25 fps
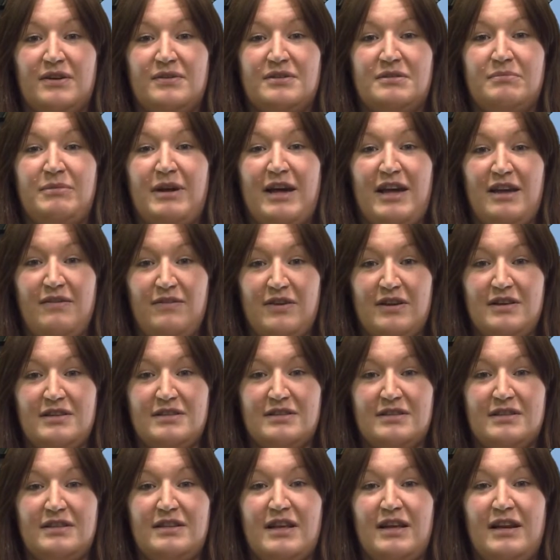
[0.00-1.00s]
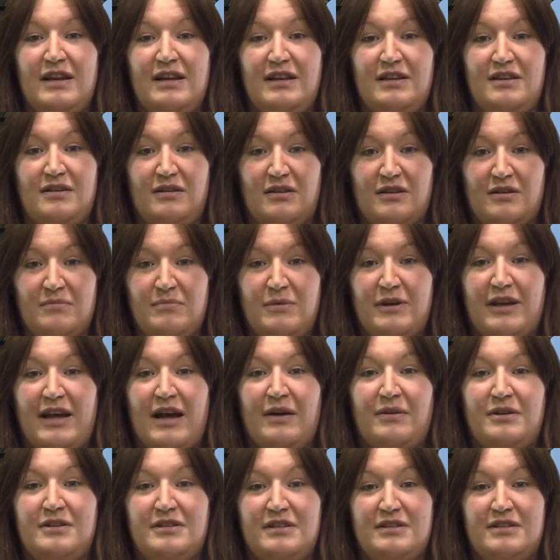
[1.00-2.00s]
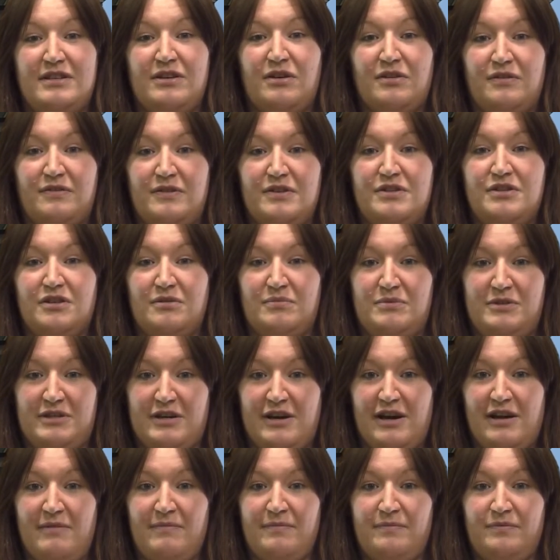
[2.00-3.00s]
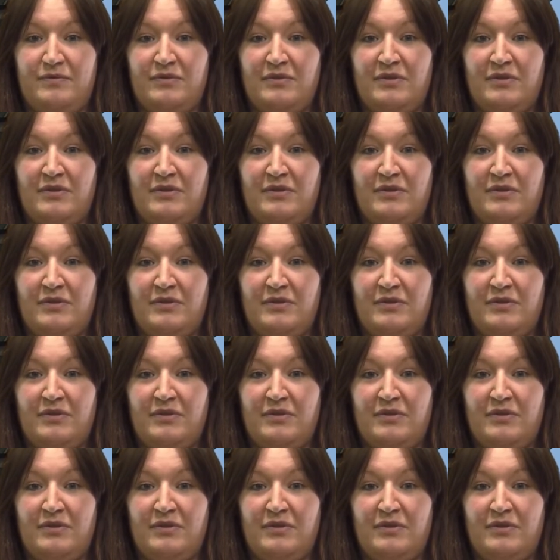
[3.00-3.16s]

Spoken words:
and behaviours, then it can be counted as the off-the-job time.